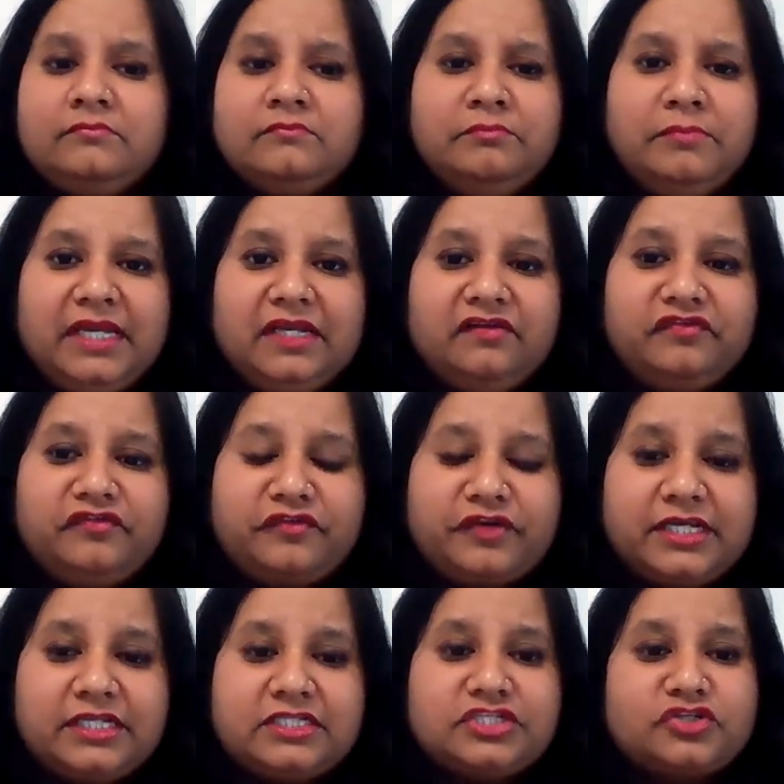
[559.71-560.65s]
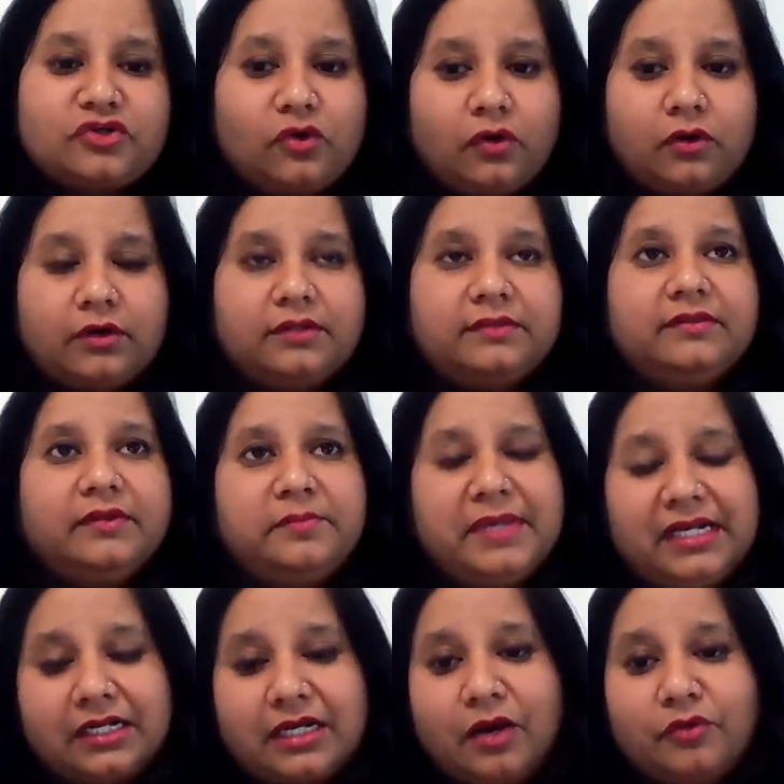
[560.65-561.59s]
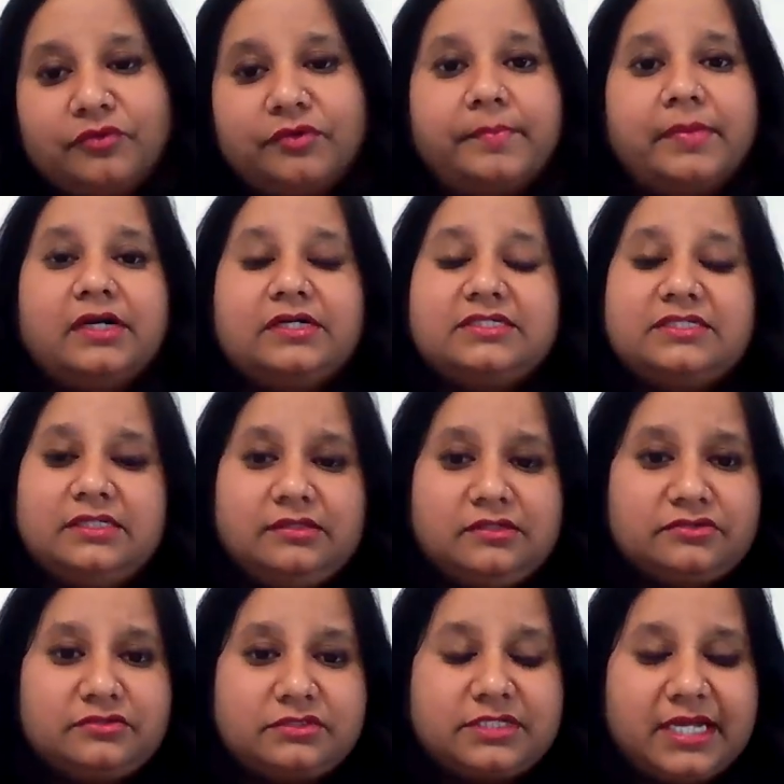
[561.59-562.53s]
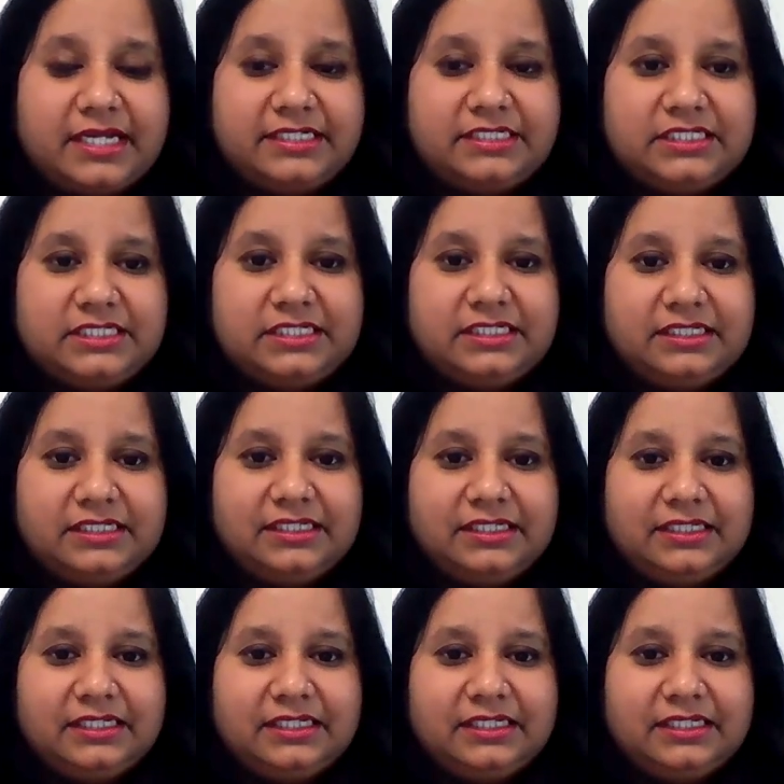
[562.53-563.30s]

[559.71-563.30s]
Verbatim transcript: male friends or the male counterparts in the society.